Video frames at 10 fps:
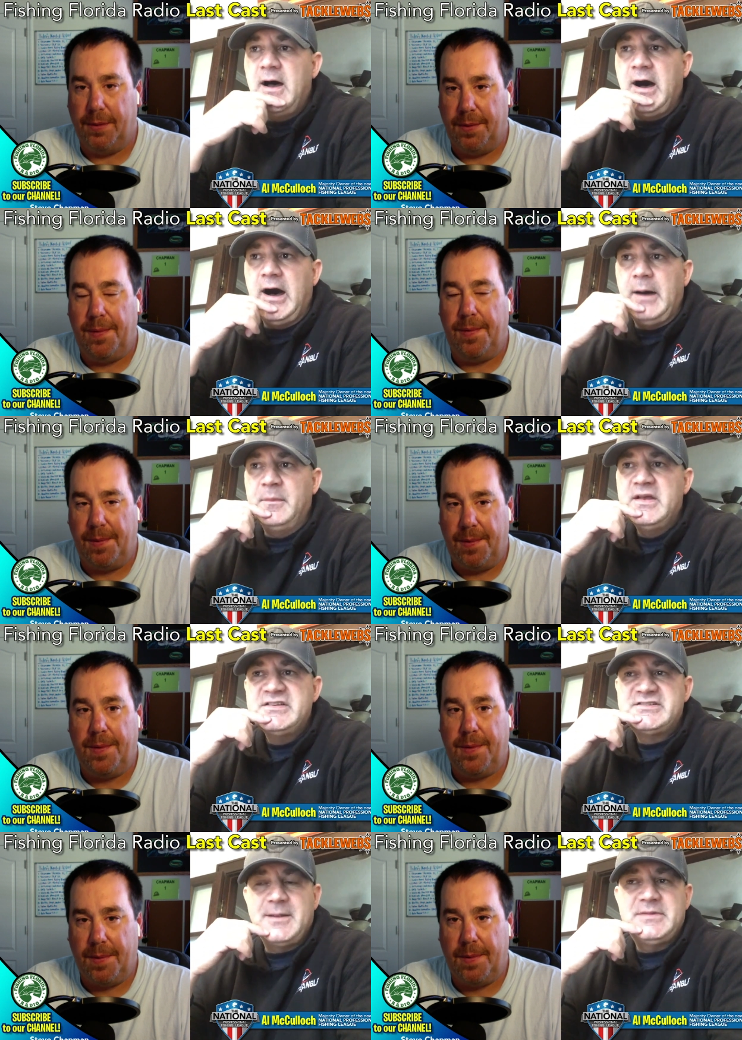Speaker 1: Um,
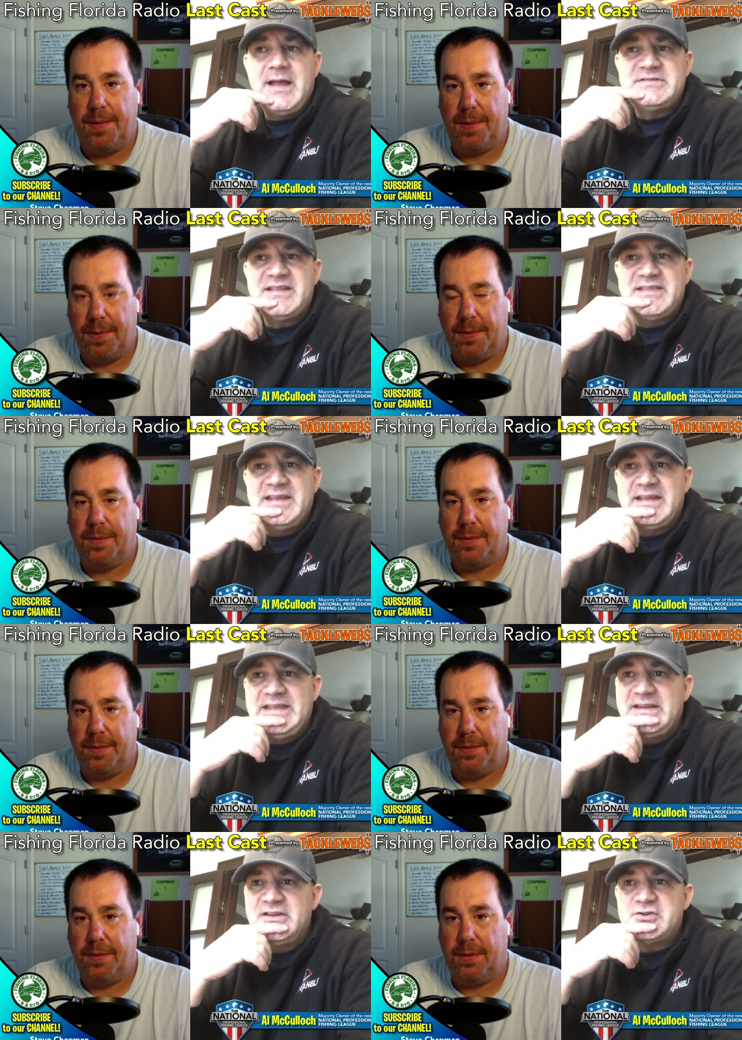sometimes I think in
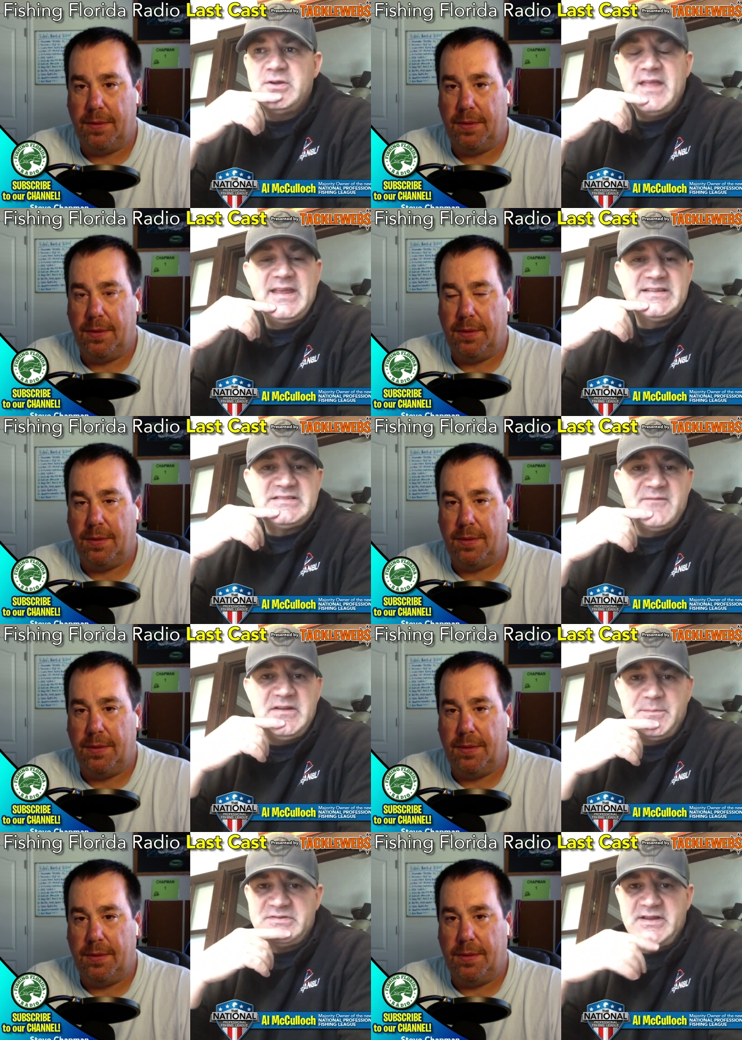the industry they get
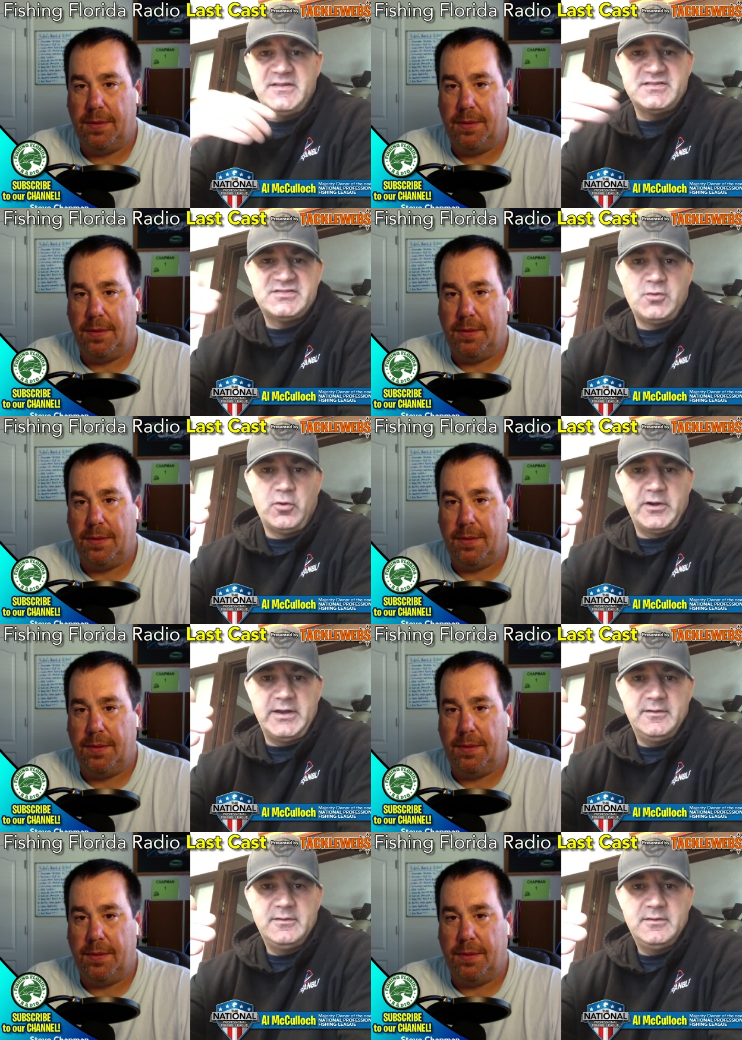seventy percent of the story.
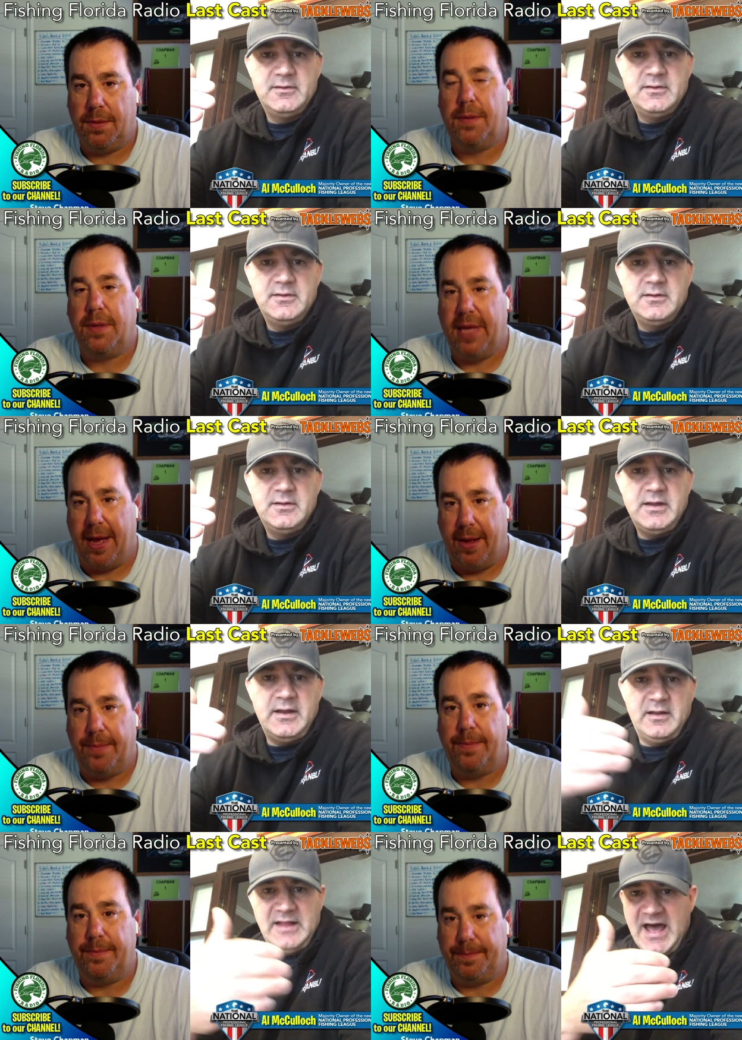Yeah.
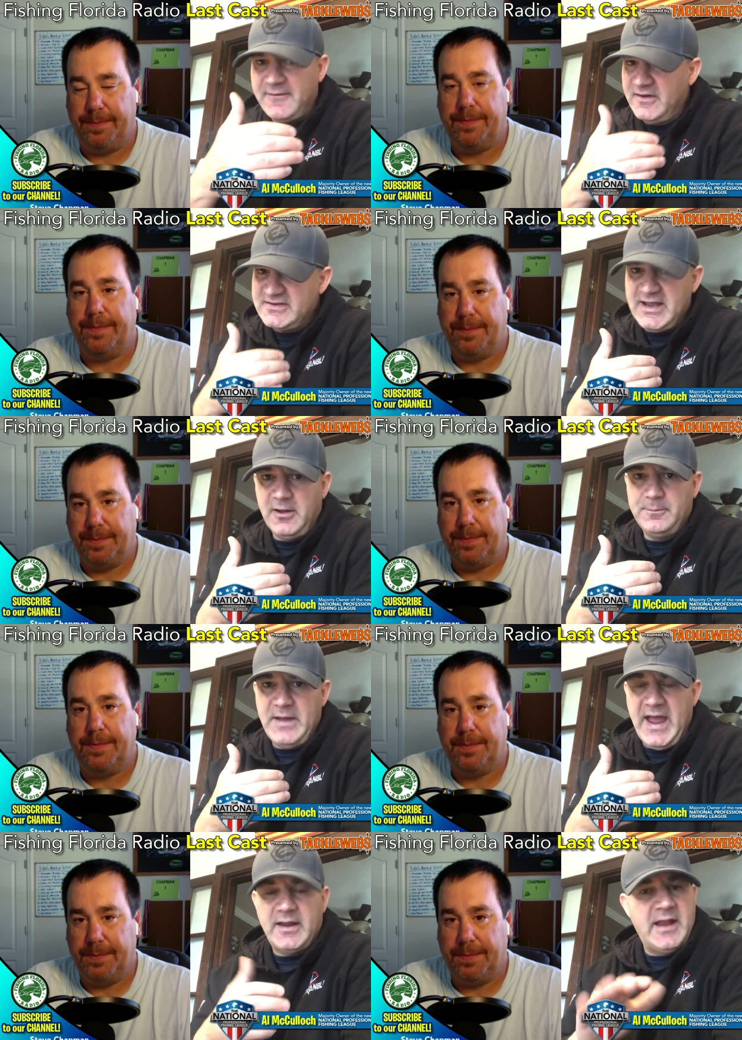And a lot of it is held
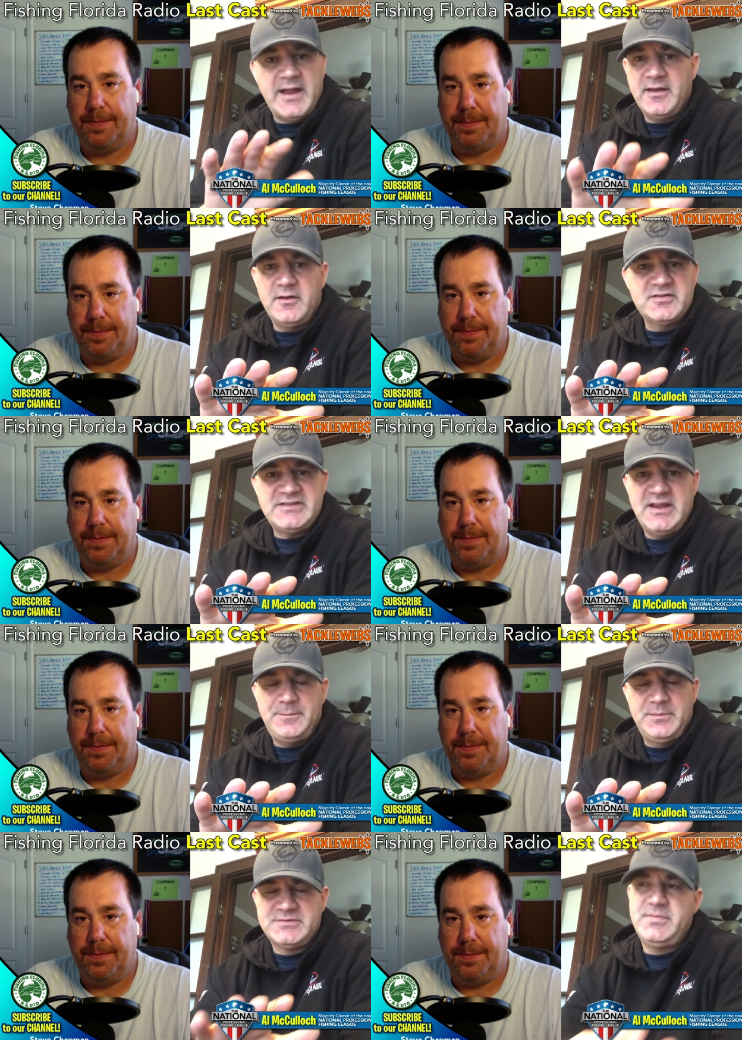back, and I can
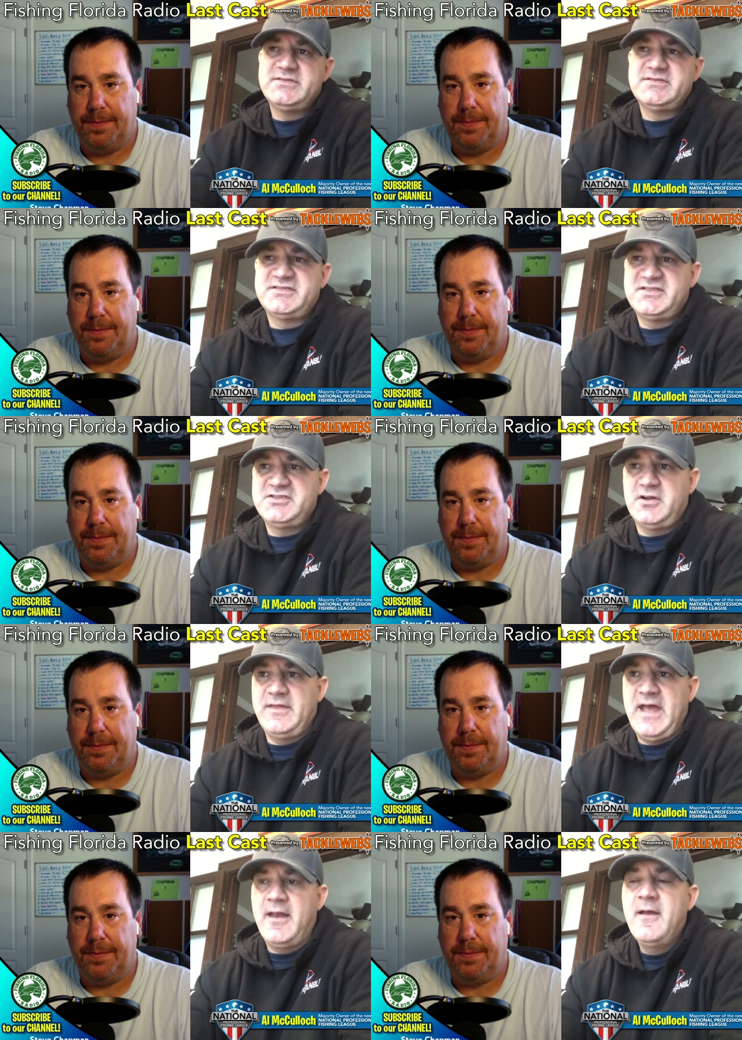understand people's business decision
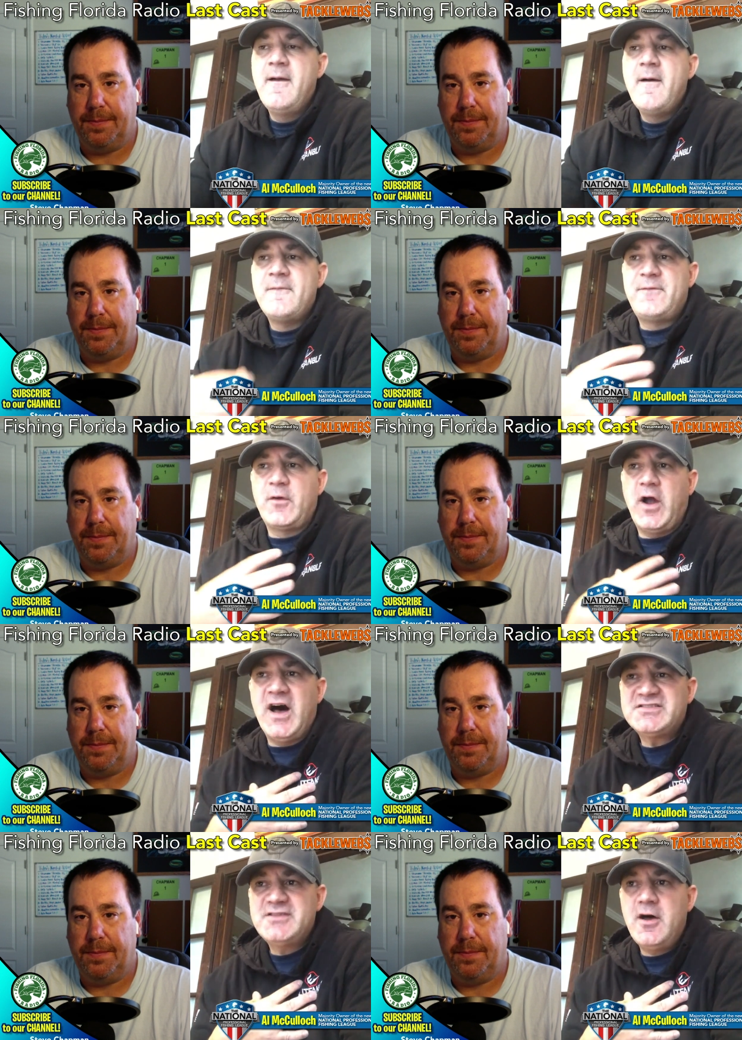on that. For
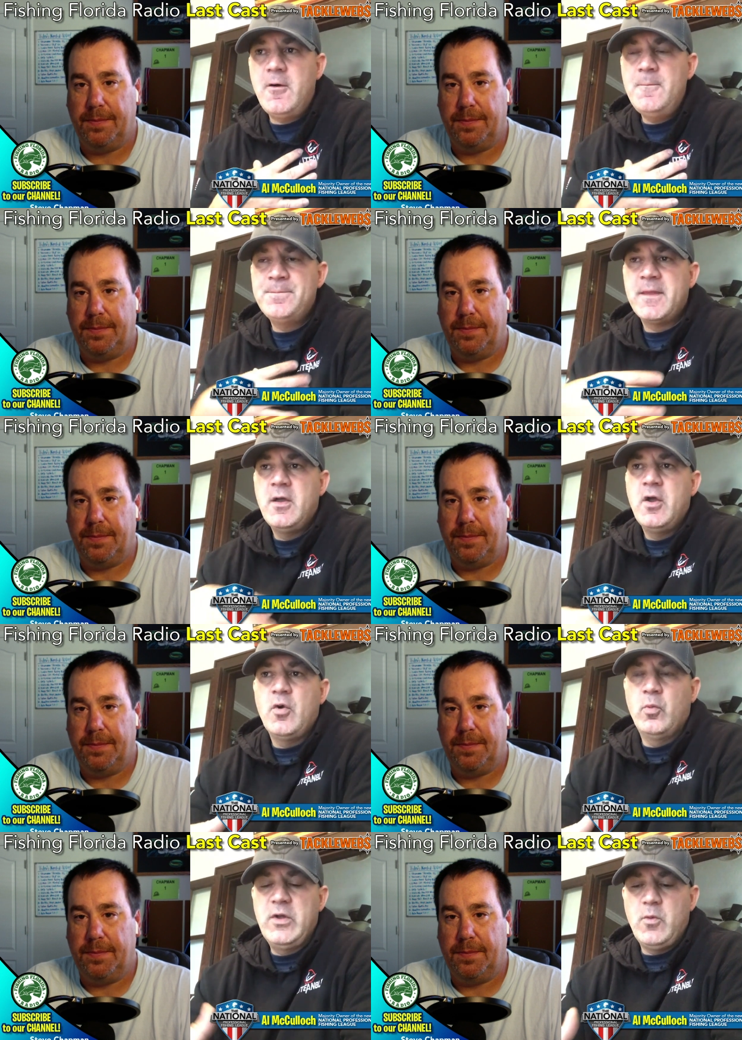us though,
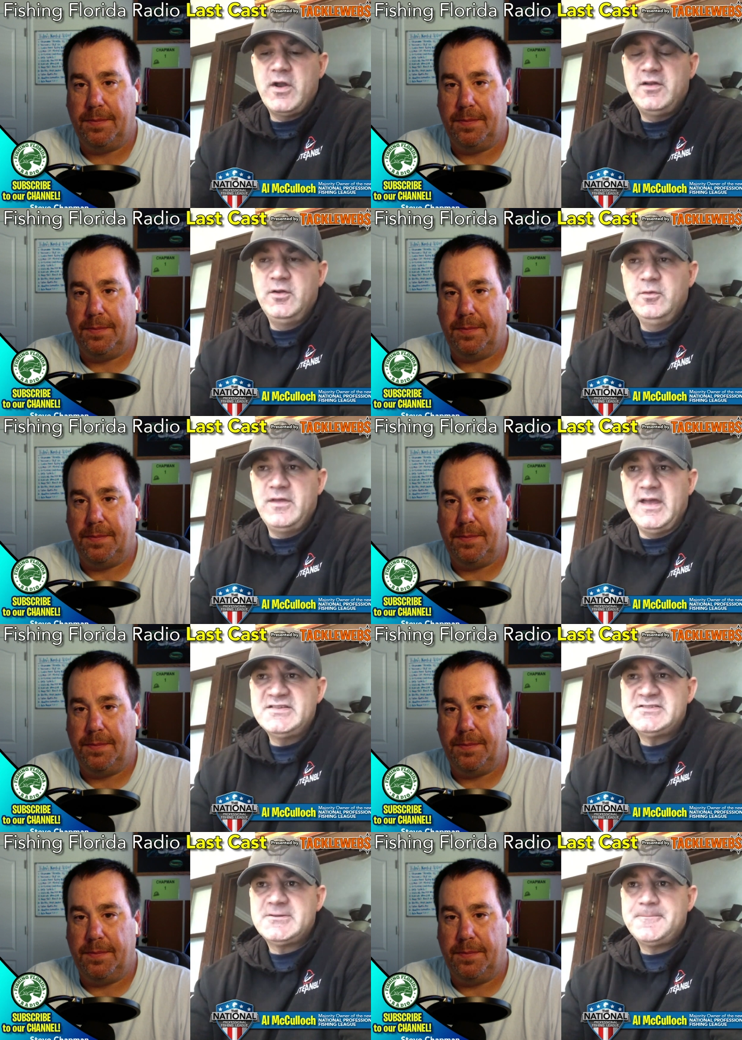we want to do
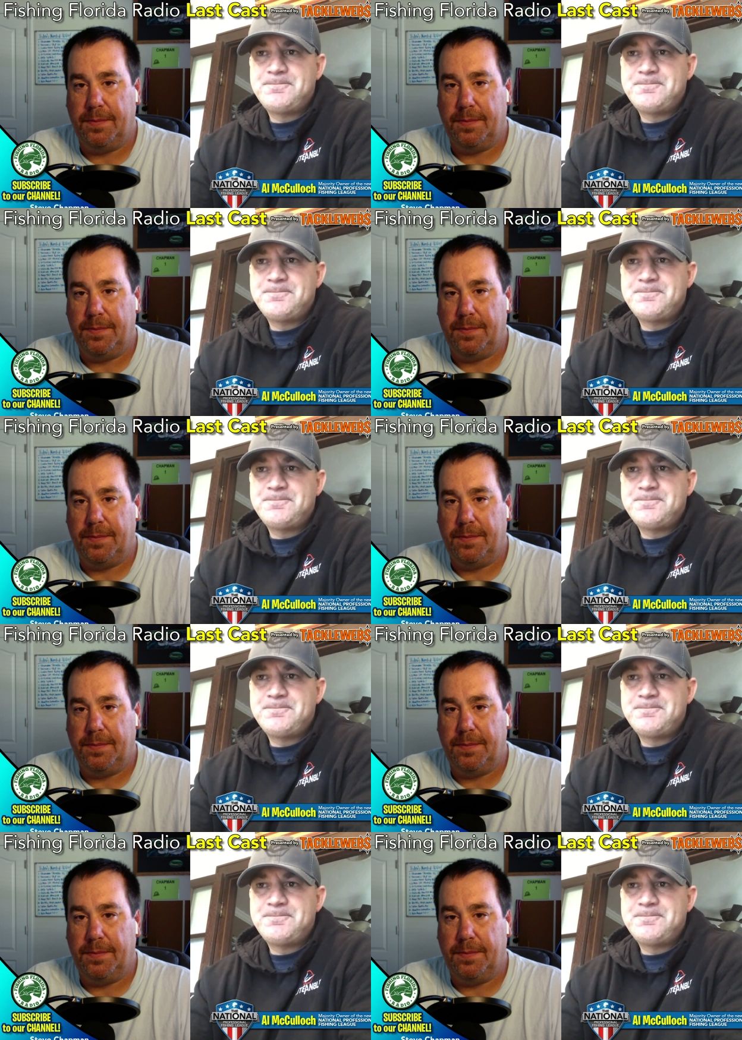this